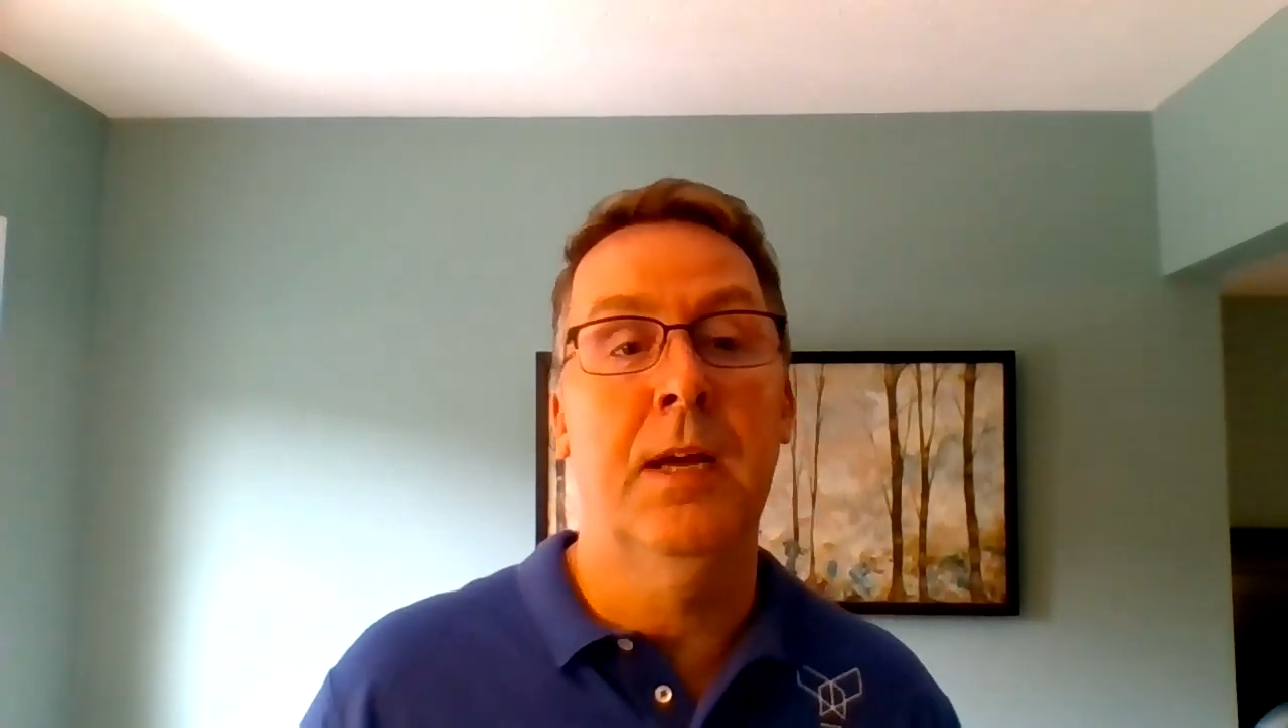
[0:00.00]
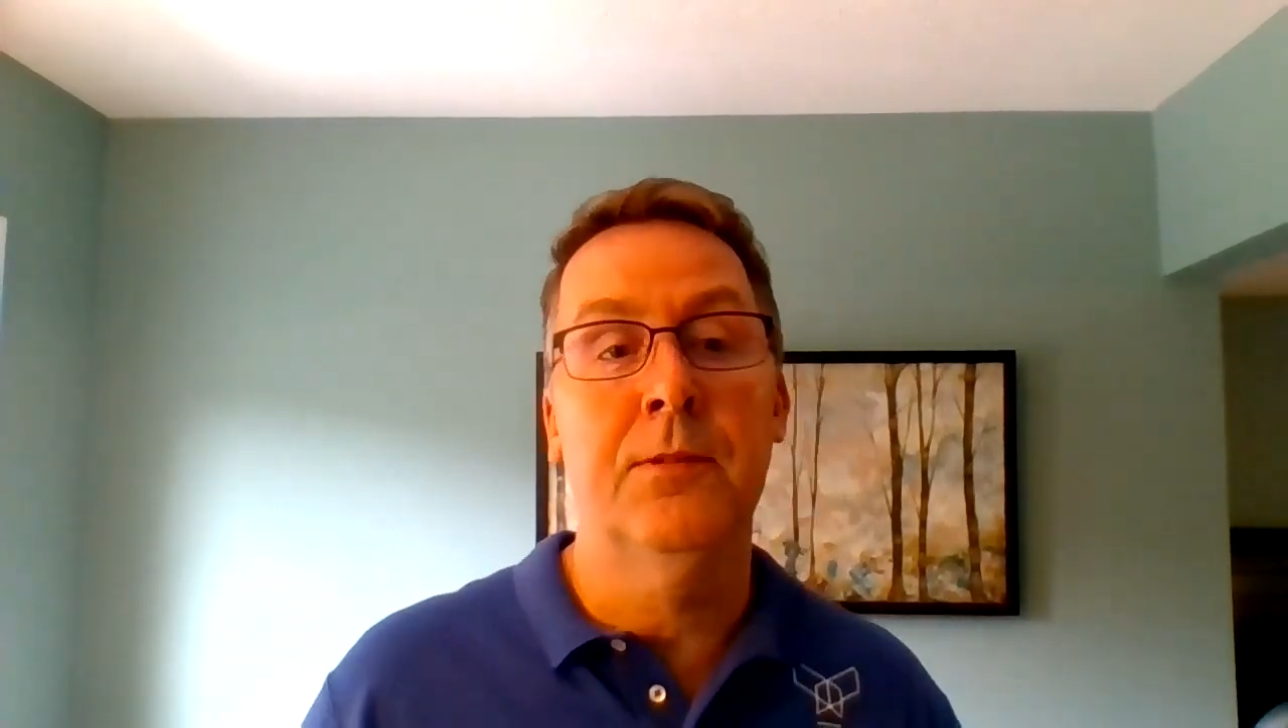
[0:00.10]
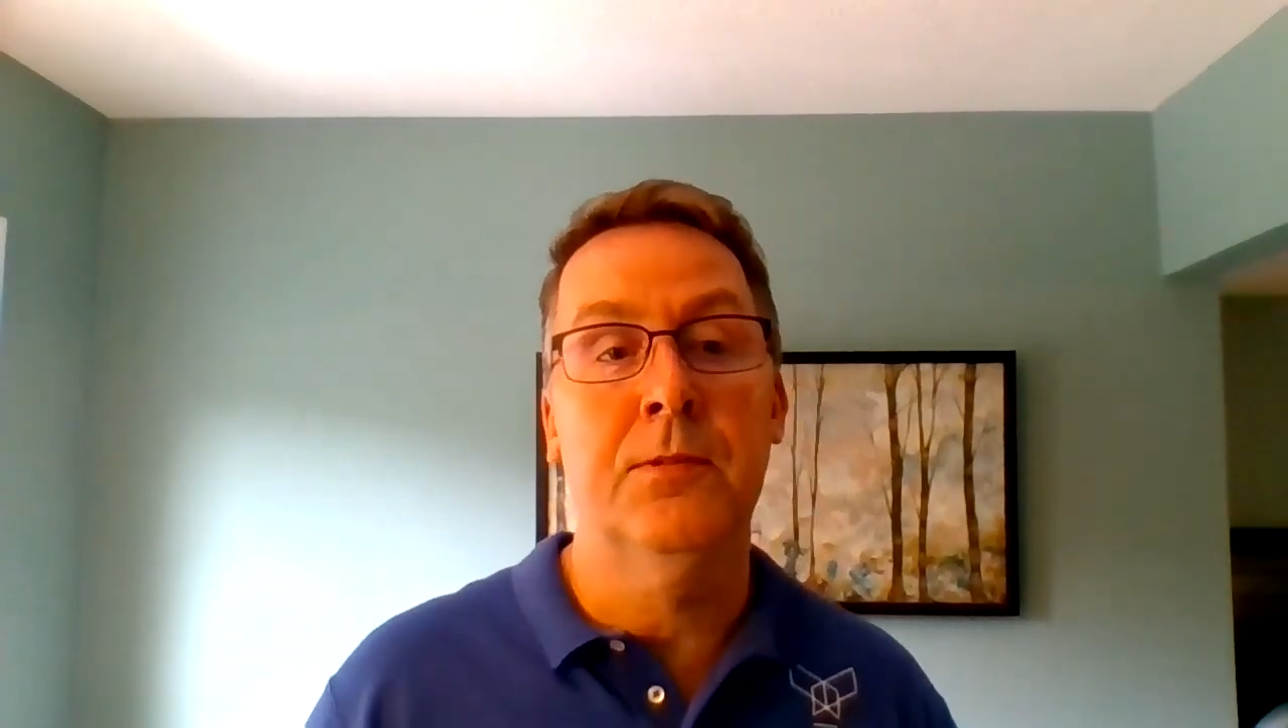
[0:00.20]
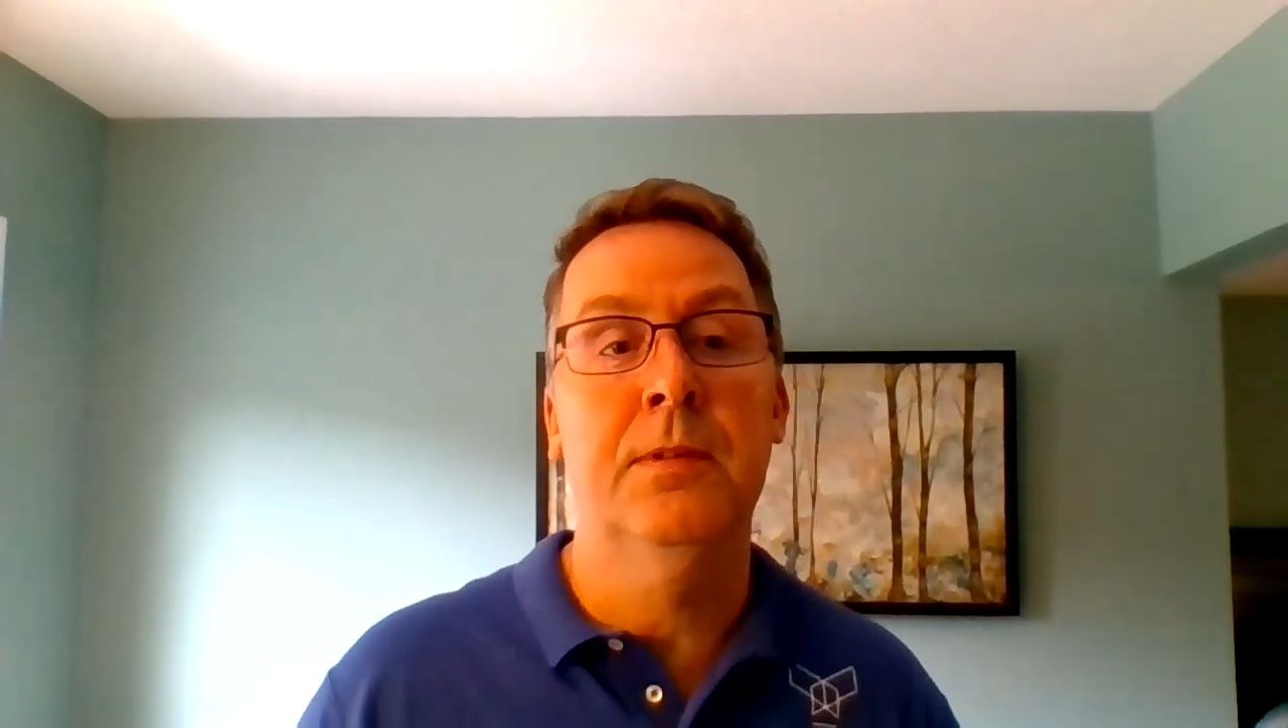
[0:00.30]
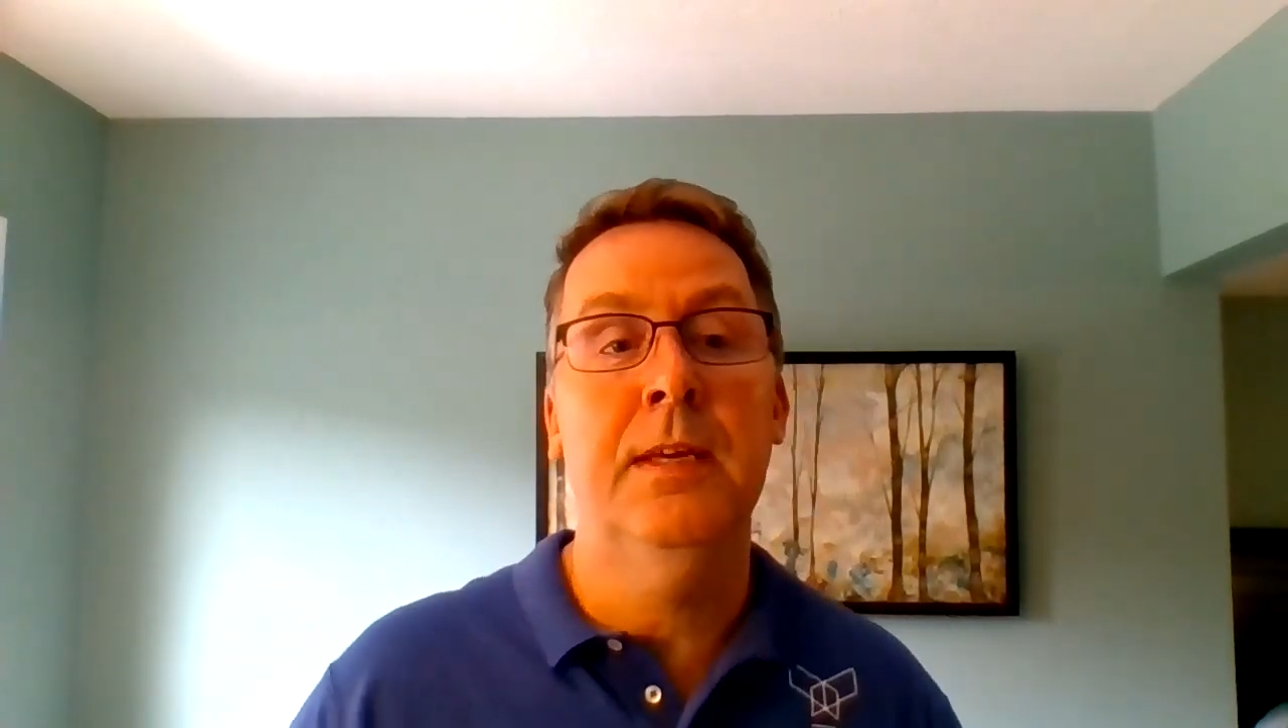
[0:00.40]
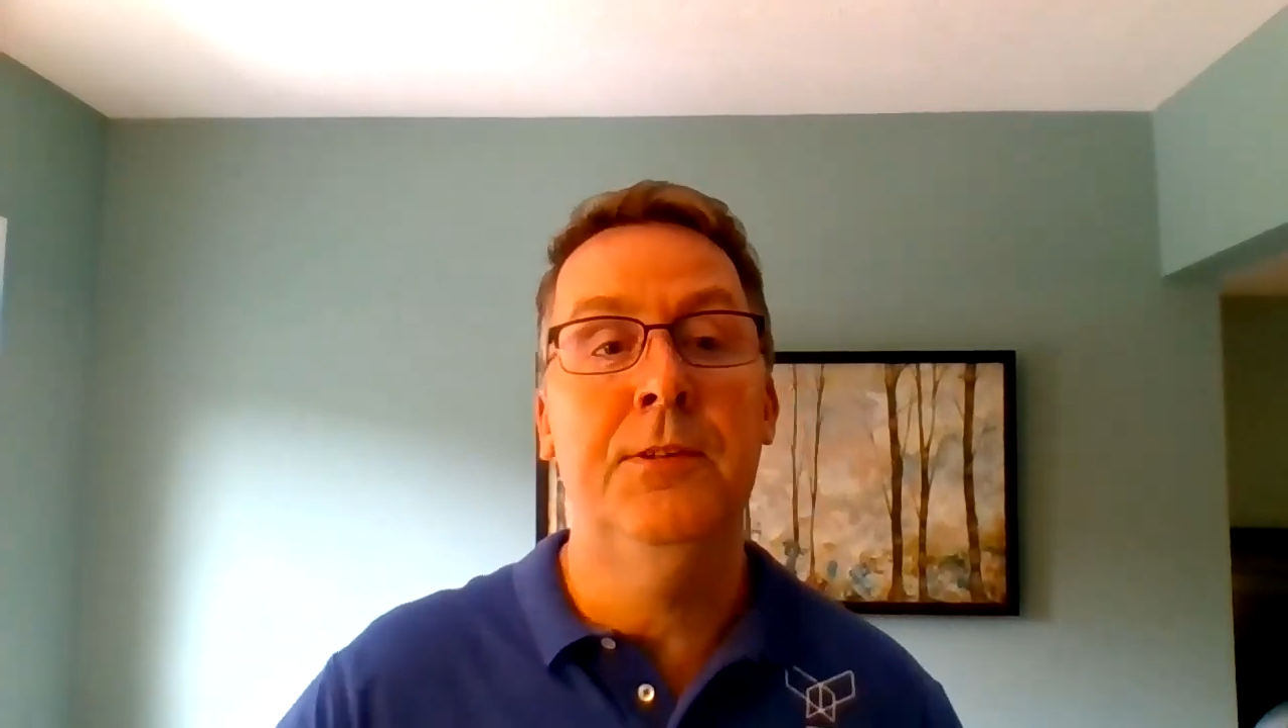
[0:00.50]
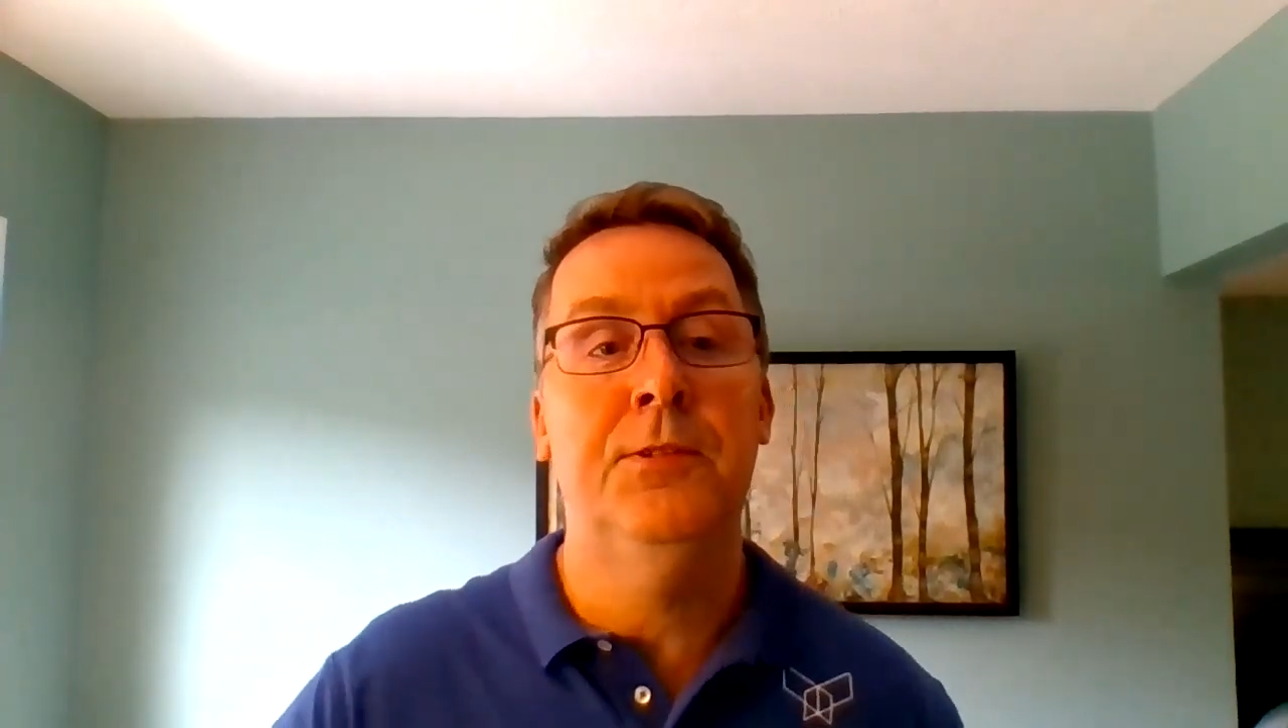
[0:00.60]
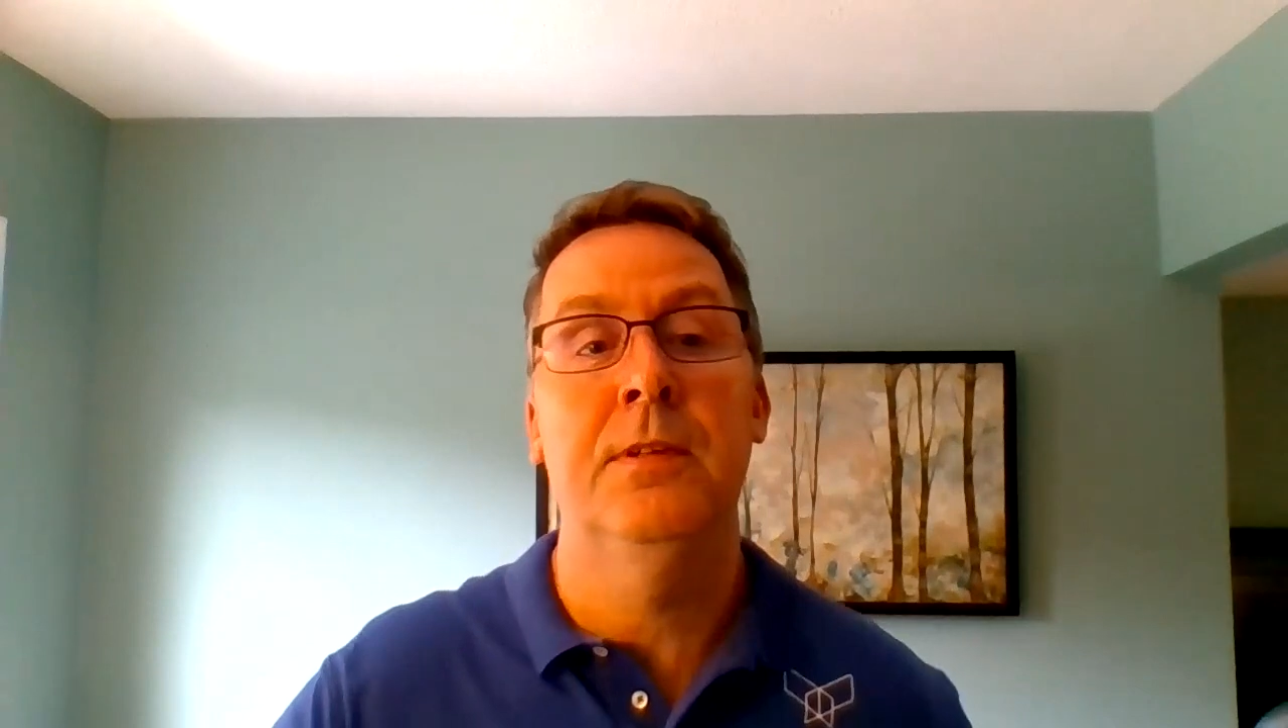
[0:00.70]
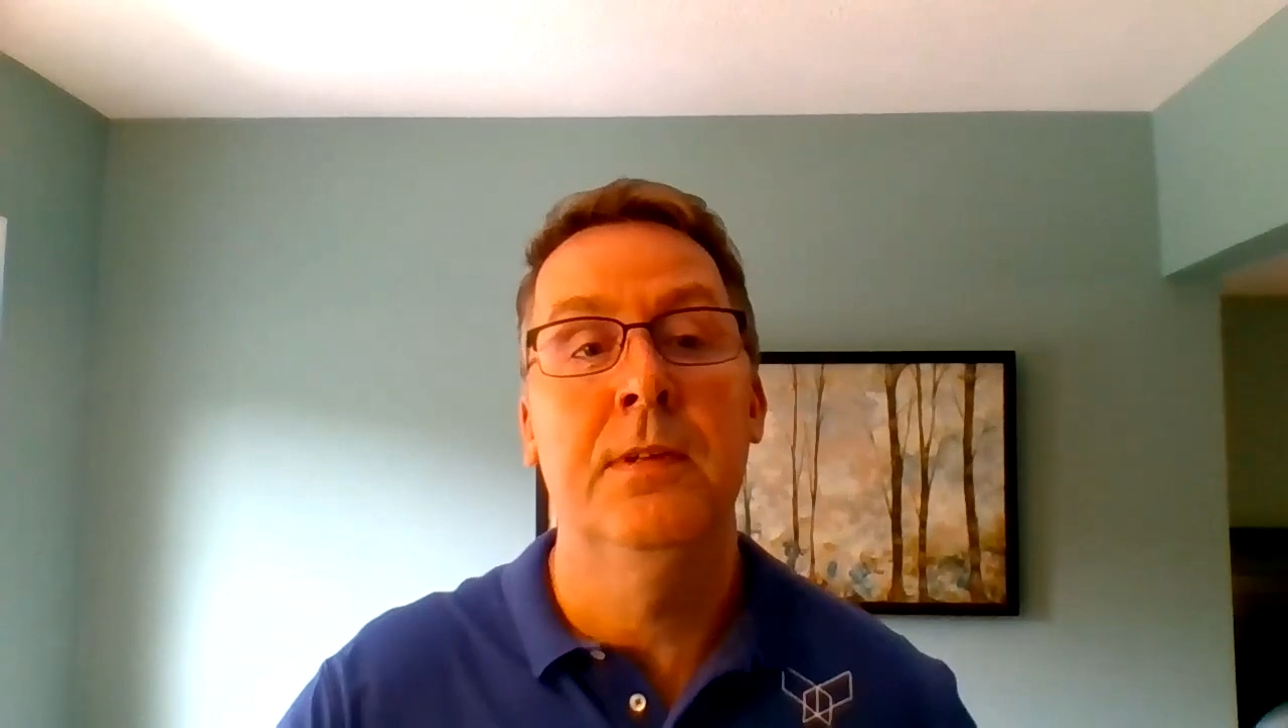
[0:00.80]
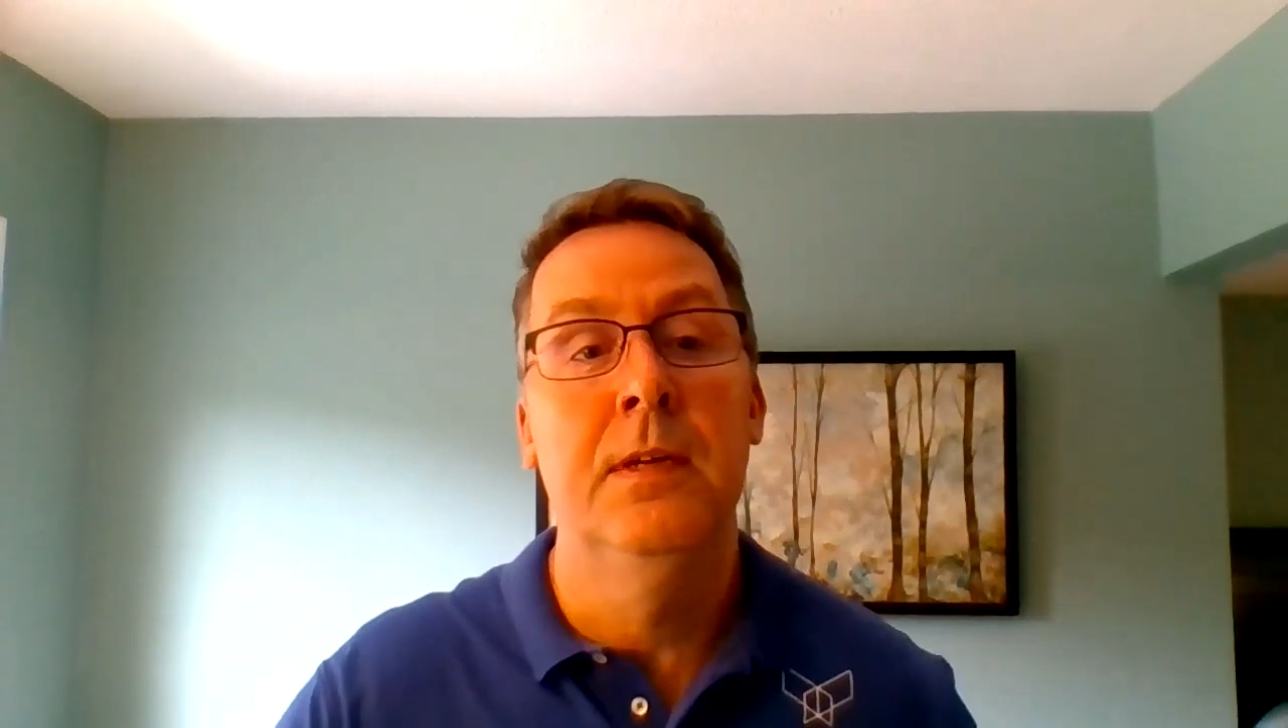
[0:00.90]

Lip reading: consultation